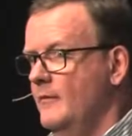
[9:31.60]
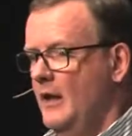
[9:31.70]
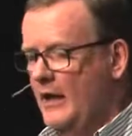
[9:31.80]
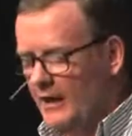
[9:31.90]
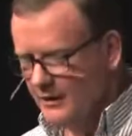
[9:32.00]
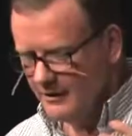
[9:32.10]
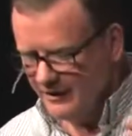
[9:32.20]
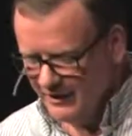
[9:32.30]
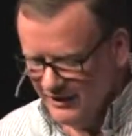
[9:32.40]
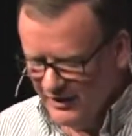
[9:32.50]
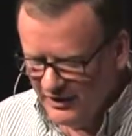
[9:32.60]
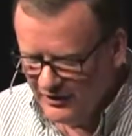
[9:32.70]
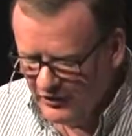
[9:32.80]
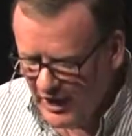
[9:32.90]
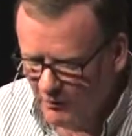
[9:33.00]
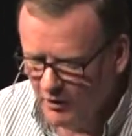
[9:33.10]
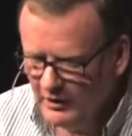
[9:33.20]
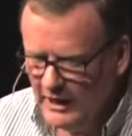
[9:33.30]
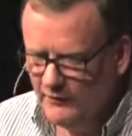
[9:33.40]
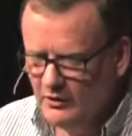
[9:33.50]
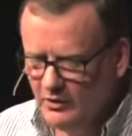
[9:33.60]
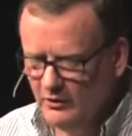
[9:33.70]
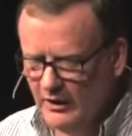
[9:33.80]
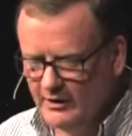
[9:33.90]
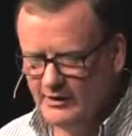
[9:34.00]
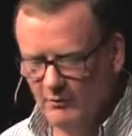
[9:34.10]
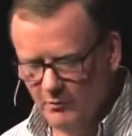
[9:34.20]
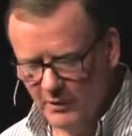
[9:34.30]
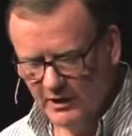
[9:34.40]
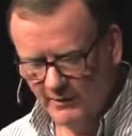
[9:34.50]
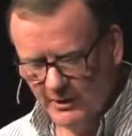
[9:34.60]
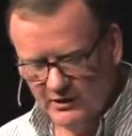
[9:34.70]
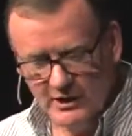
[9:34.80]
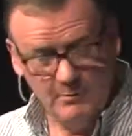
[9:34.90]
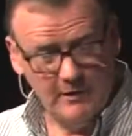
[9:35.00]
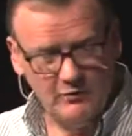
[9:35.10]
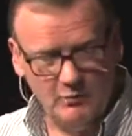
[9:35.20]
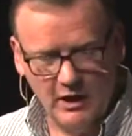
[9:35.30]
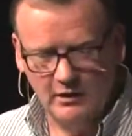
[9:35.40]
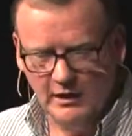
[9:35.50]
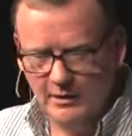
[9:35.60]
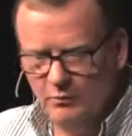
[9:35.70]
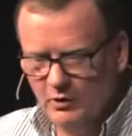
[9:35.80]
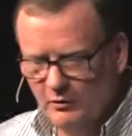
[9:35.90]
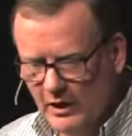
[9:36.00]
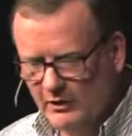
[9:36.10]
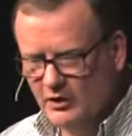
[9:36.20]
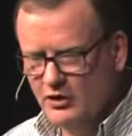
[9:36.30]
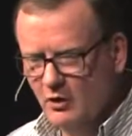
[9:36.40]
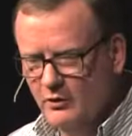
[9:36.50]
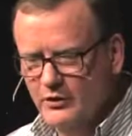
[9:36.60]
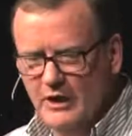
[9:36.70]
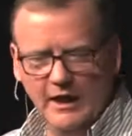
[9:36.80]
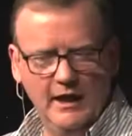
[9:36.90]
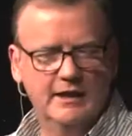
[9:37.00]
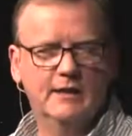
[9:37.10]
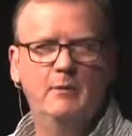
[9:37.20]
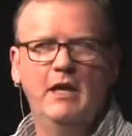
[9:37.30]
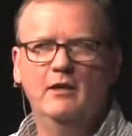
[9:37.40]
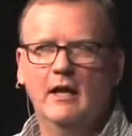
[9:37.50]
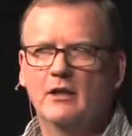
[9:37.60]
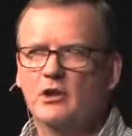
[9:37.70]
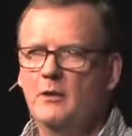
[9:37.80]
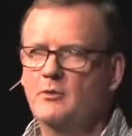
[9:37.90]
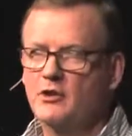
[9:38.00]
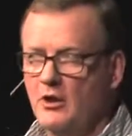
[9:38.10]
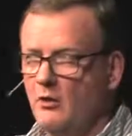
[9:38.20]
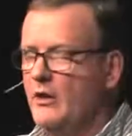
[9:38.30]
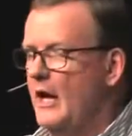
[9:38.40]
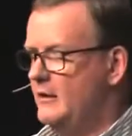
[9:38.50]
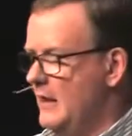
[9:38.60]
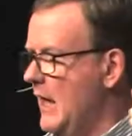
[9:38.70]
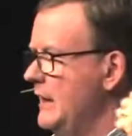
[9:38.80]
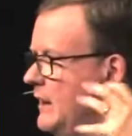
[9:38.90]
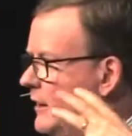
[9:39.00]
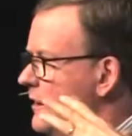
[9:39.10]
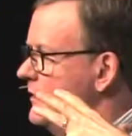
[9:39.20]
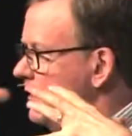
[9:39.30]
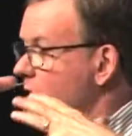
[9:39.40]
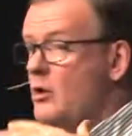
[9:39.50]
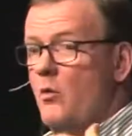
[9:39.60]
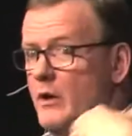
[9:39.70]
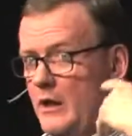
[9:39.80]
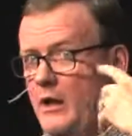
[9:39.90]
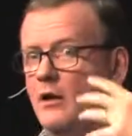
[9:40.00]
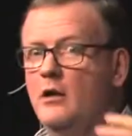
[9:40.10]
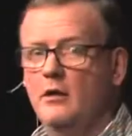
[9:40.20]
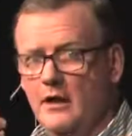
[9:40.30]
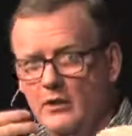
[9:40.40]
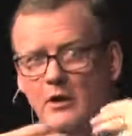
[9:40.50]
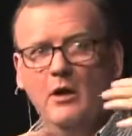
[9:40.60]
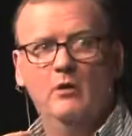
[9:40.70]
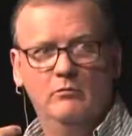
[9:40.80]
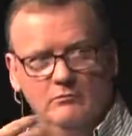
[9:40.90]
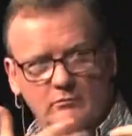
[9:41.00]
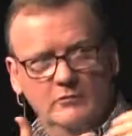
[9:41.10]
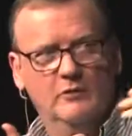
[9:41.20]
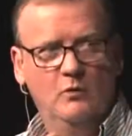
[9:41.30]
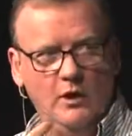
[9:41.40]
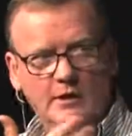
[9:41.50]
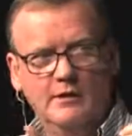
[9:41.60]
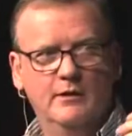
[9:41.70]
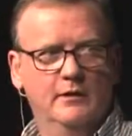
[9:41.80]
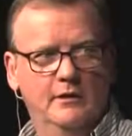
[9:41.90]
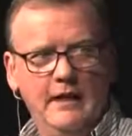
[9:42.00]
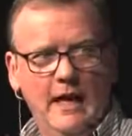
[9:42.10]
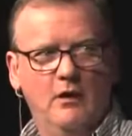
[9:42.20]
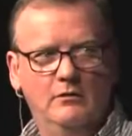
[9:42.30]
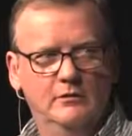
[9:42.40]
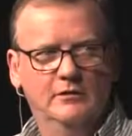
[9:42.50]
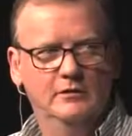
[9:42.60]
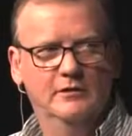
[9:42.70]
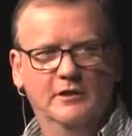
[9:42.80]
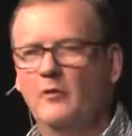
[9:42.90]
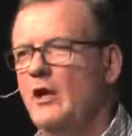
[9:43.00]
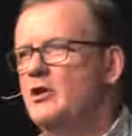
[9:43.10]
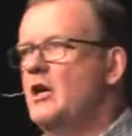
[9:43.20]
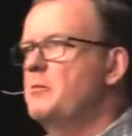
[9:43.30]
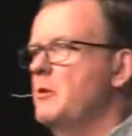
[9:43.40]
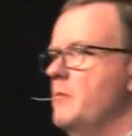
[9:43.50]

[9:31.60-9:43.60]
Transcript: And they will even do this. They will pick up that sheep after breaking a leg, put it around his shoulders, and speak to that sheep so that the idea is that they're going to hear and know the voice now of that shepherd